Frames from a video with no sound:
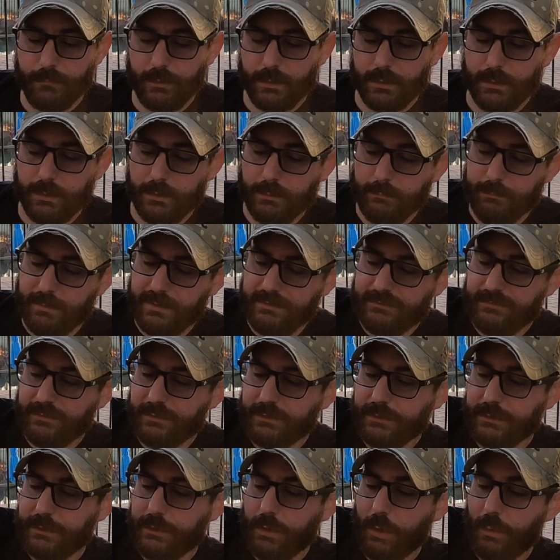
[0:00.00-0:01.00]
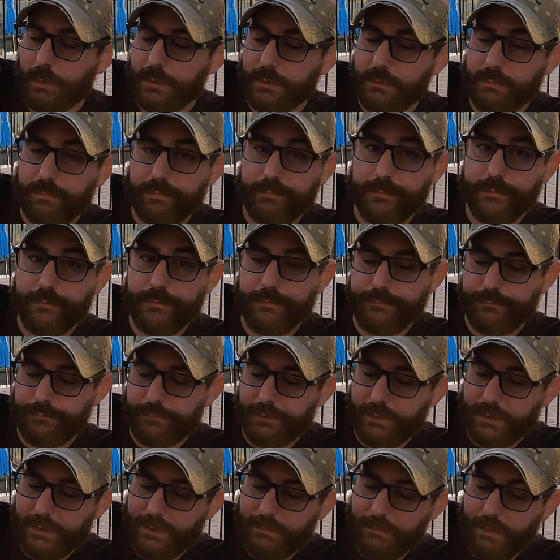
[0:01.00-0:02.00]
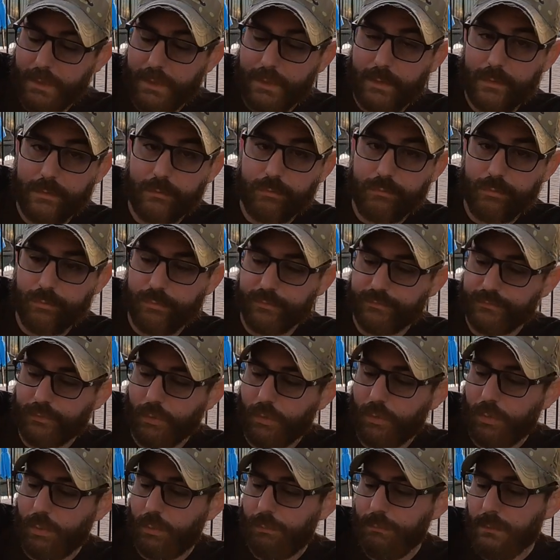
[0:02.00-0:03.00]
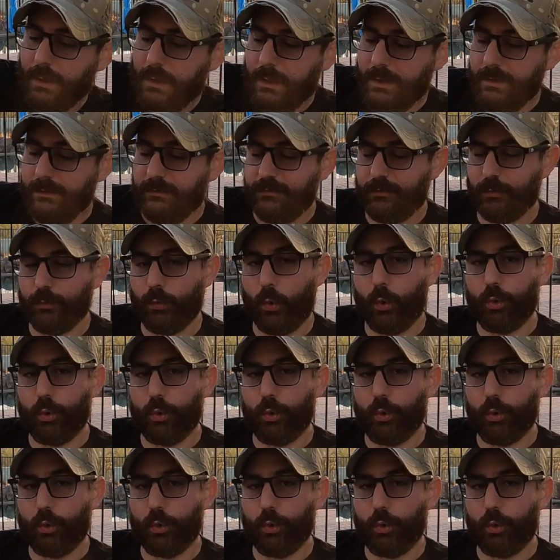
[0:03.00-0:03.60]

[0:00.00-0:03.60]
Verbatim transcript: uh, basically going through the frame and through this hole. So in